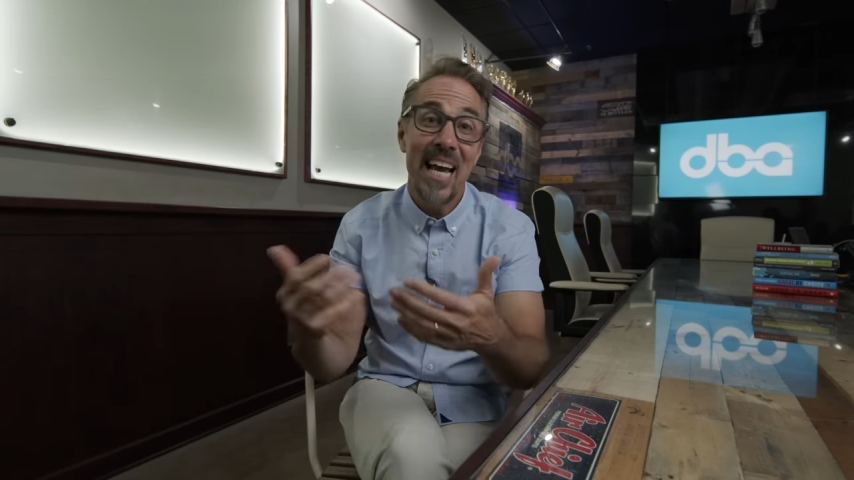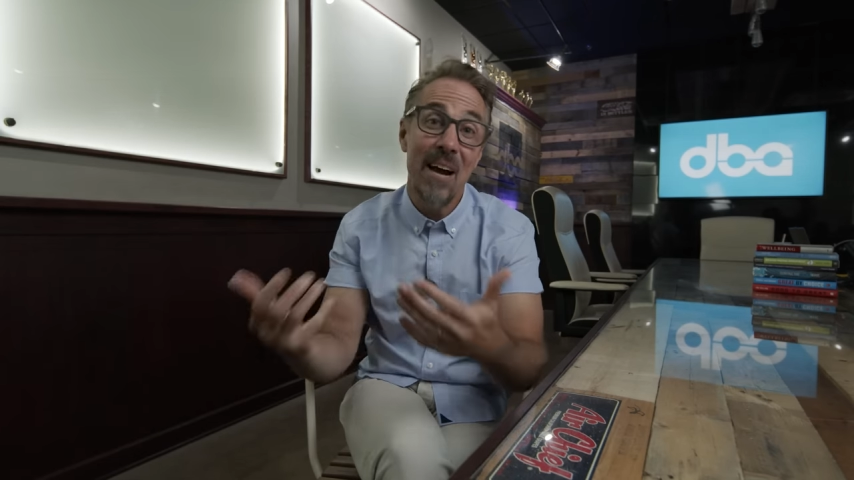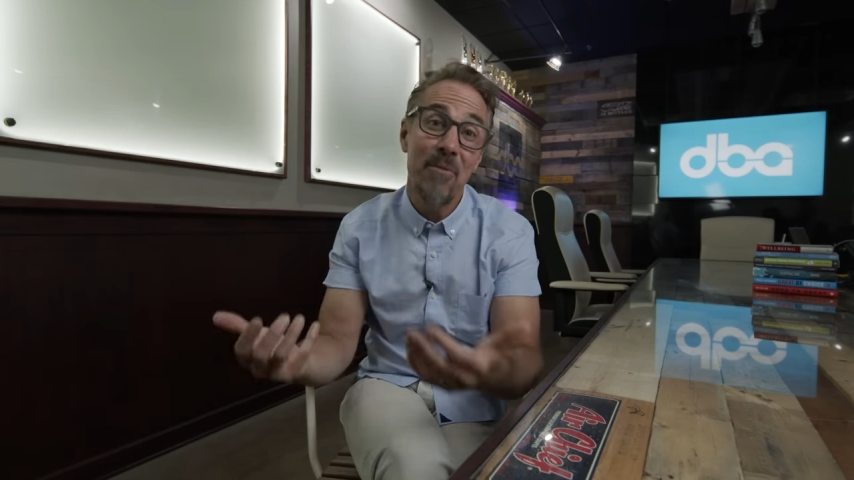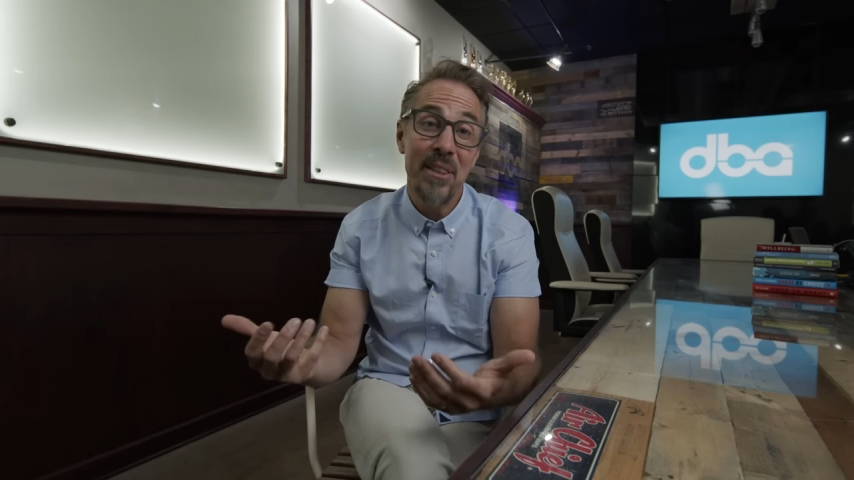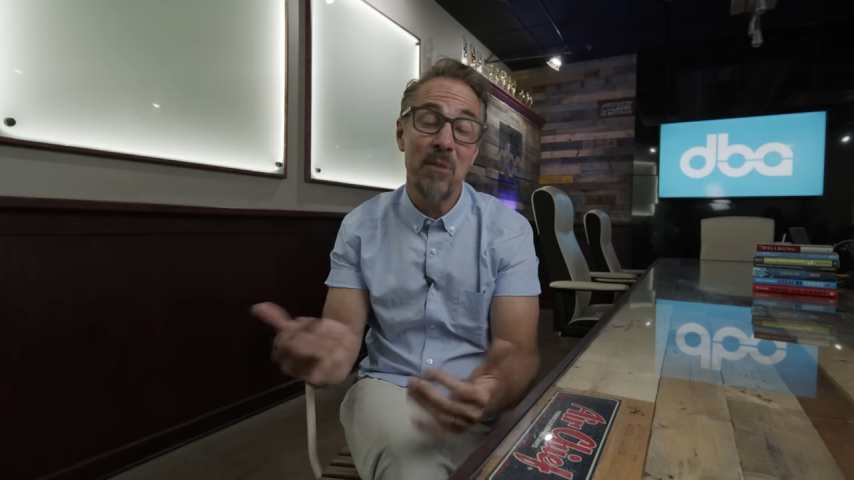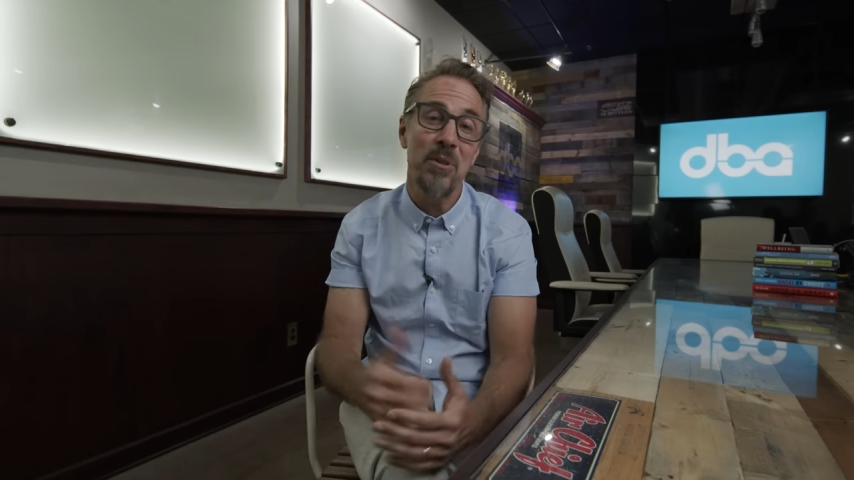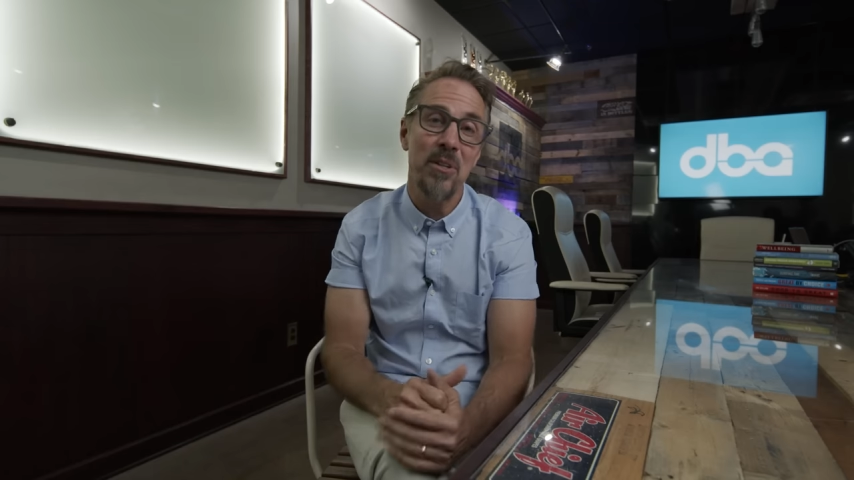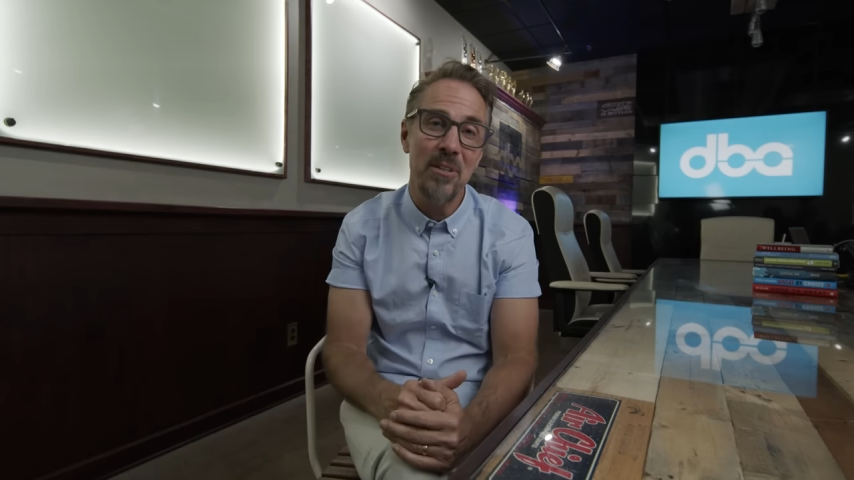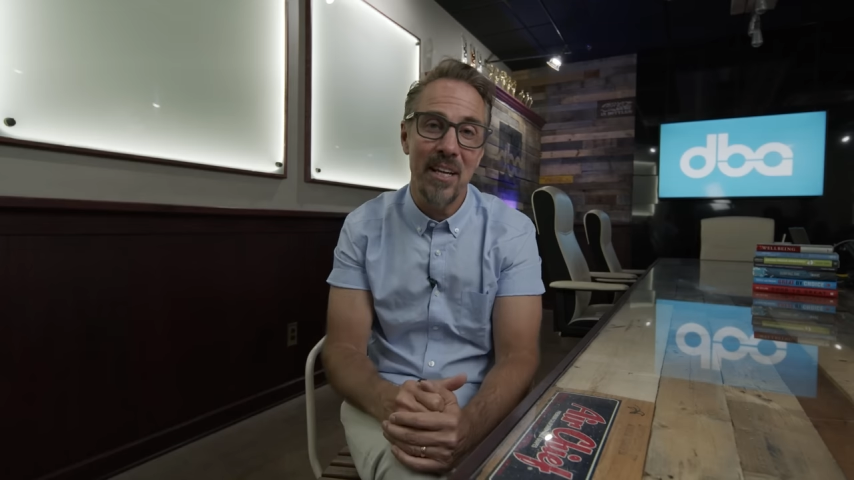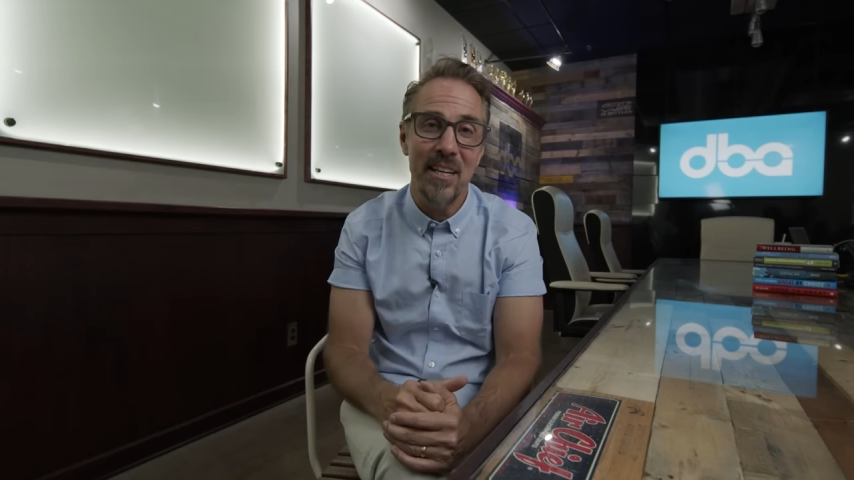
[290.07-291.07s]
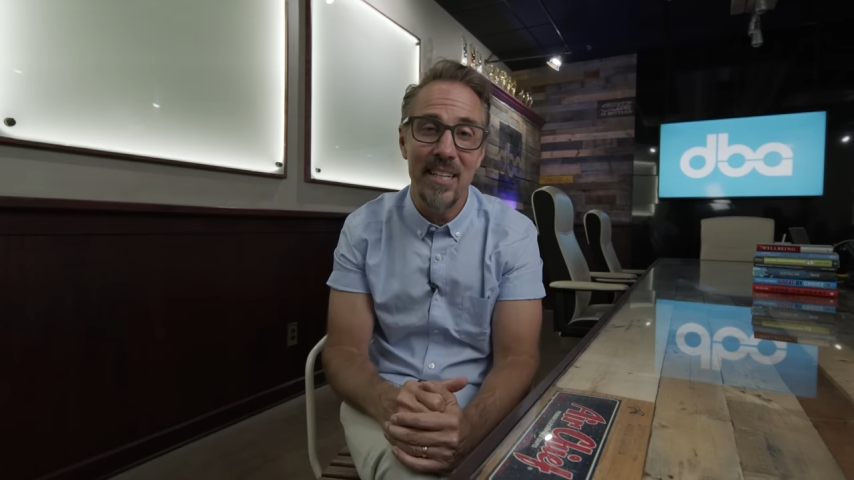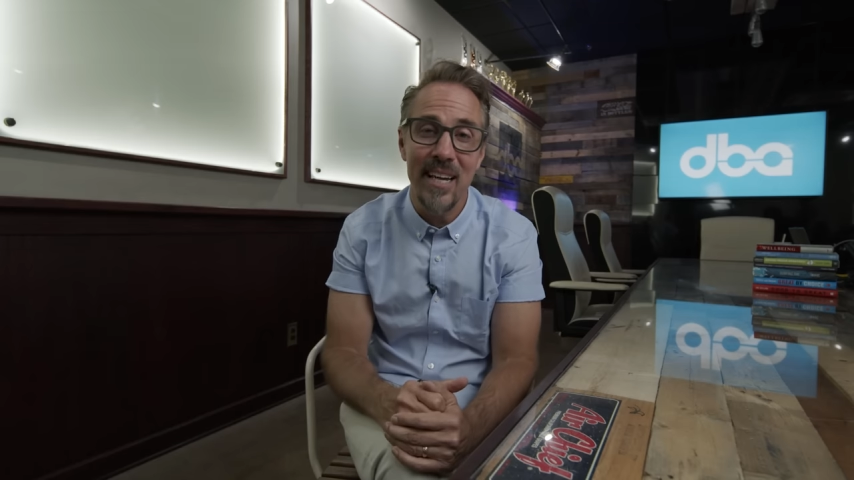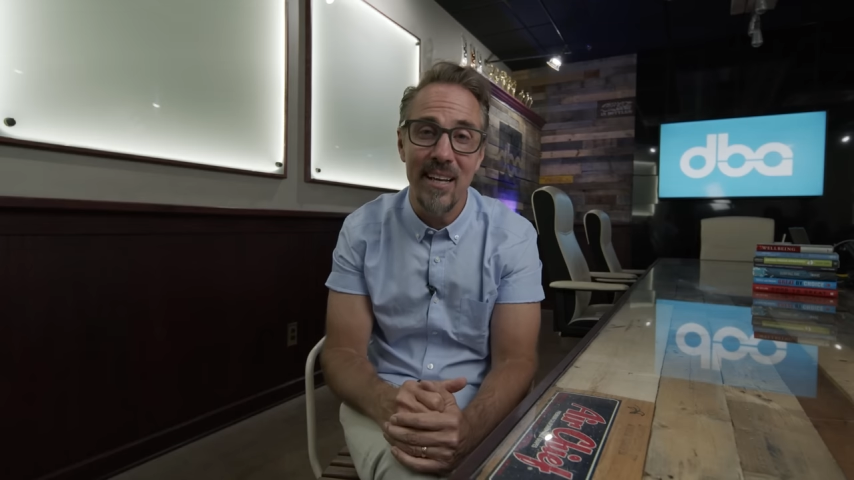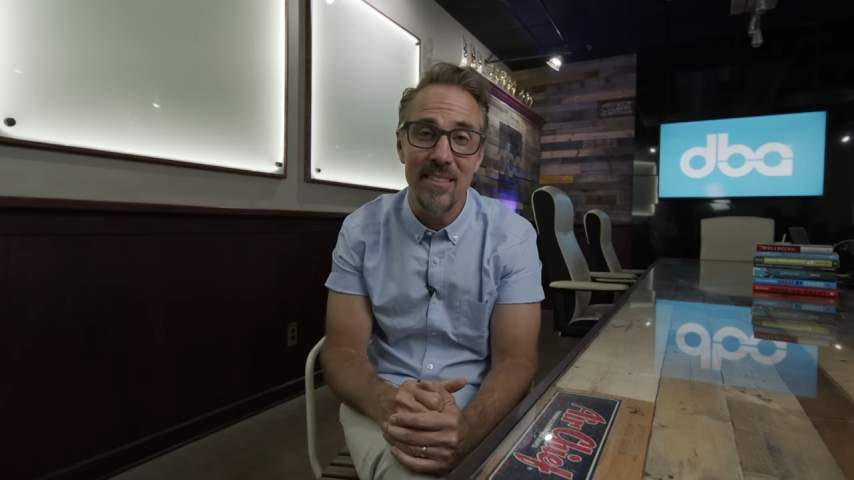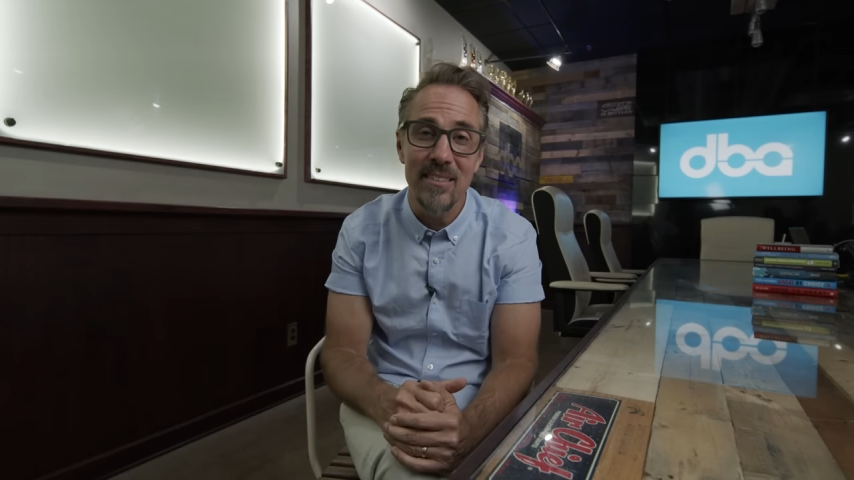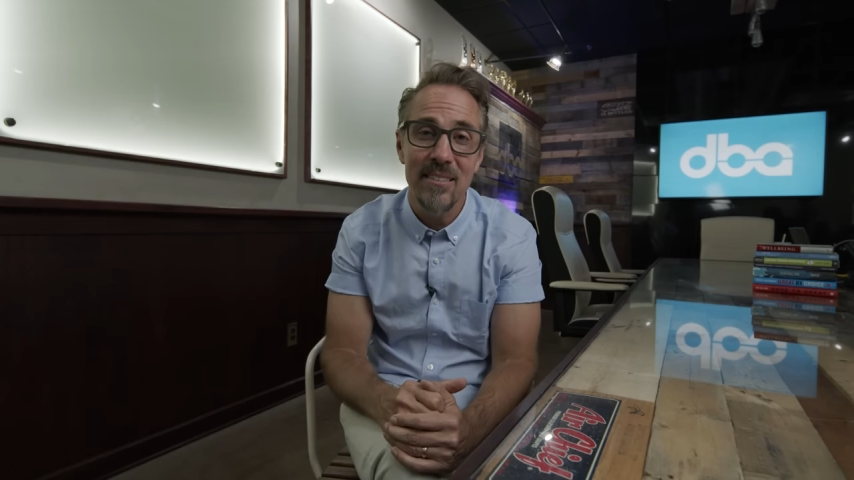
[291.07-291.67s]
everything would look like a nail.